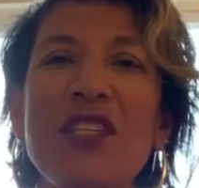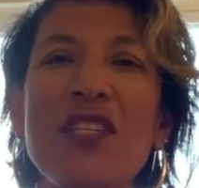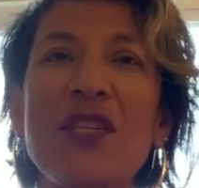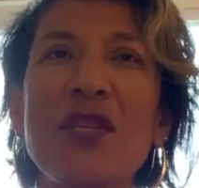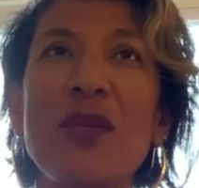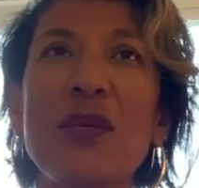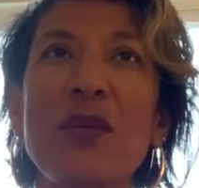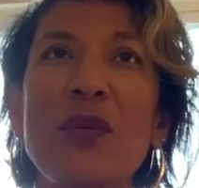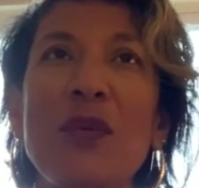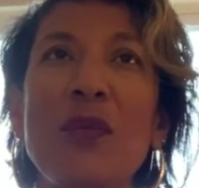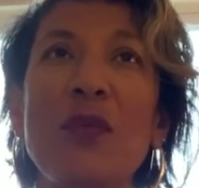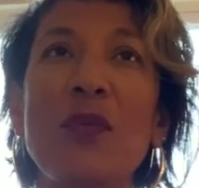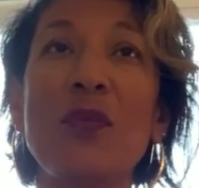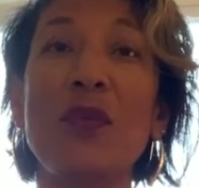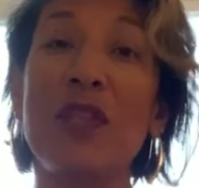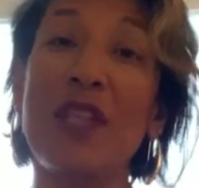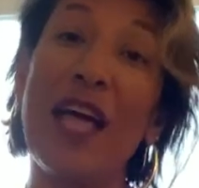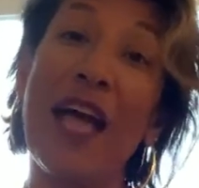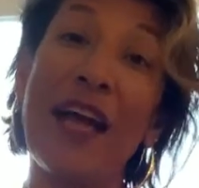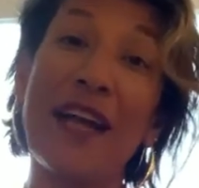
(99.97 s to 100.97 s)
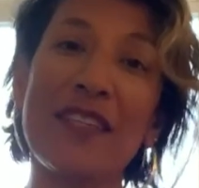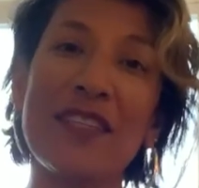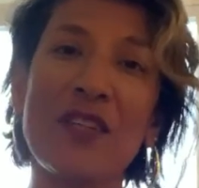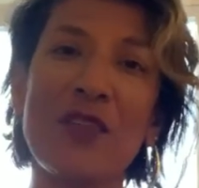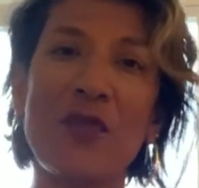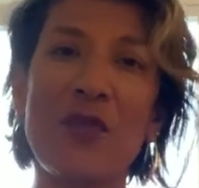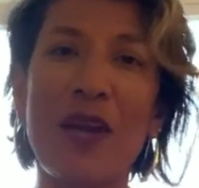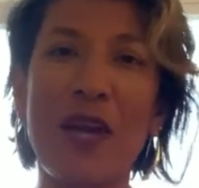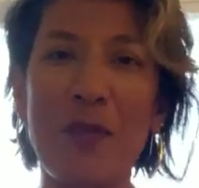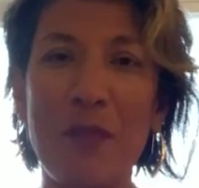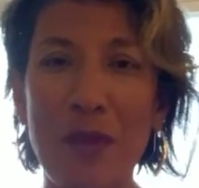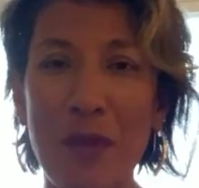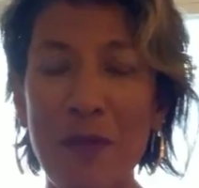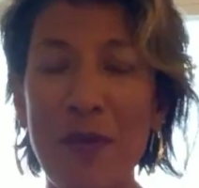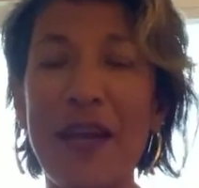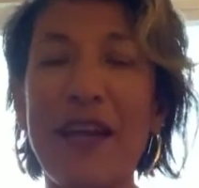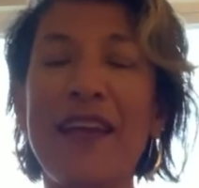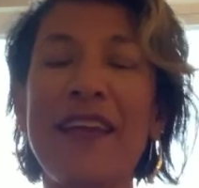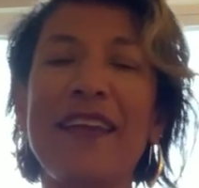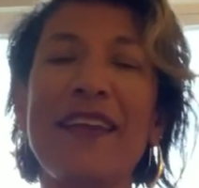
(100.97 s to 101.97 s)
to relax and ride my
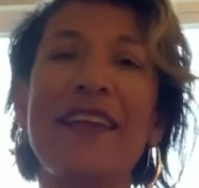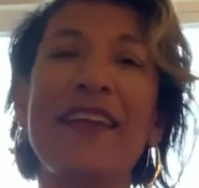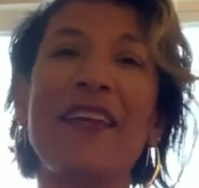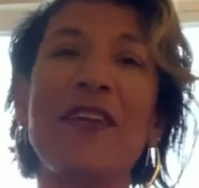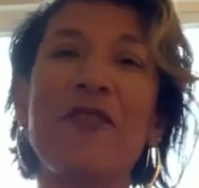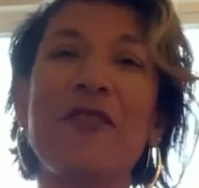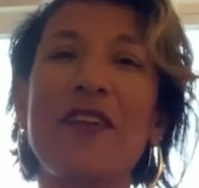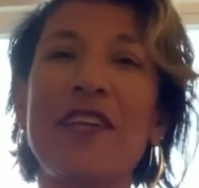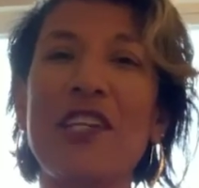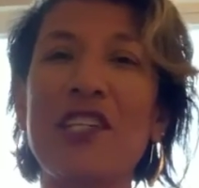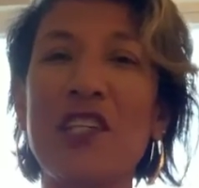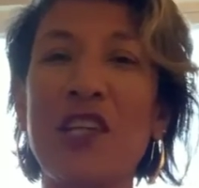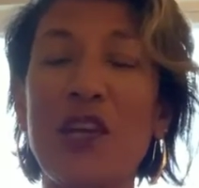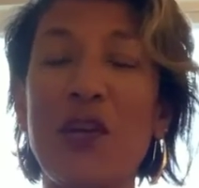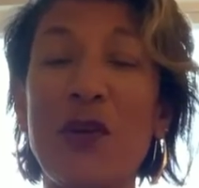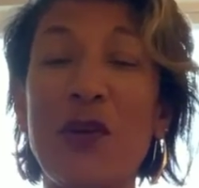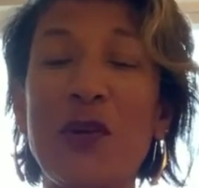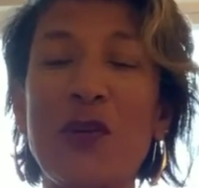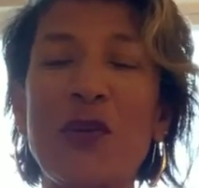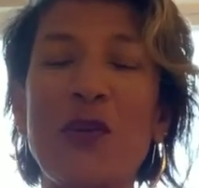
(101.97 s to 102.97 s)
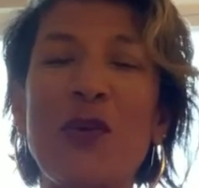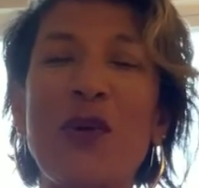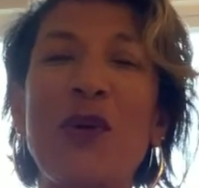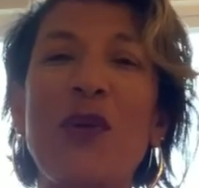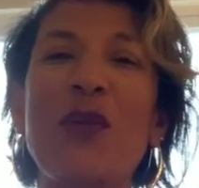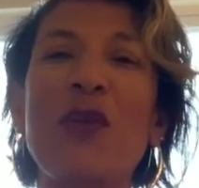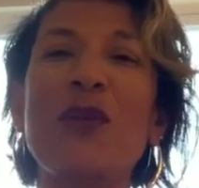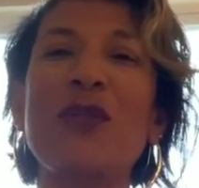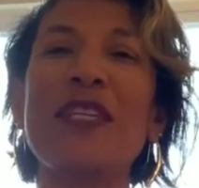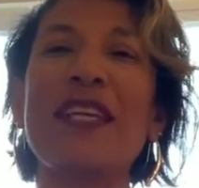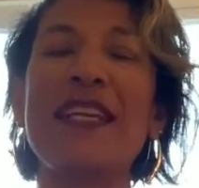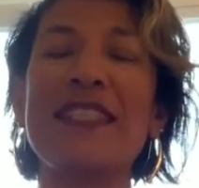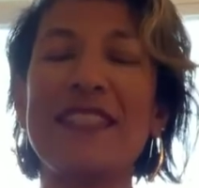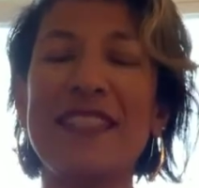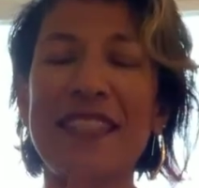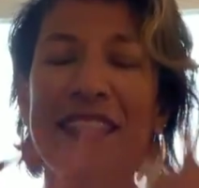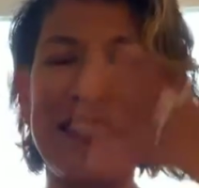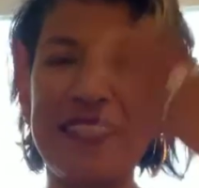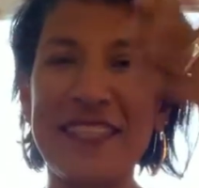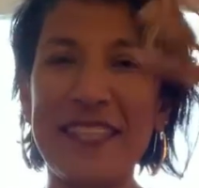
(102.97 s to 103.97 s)
bike and get fresh air and do all those kinds of
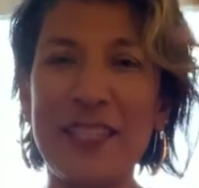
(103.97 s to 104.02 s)
things,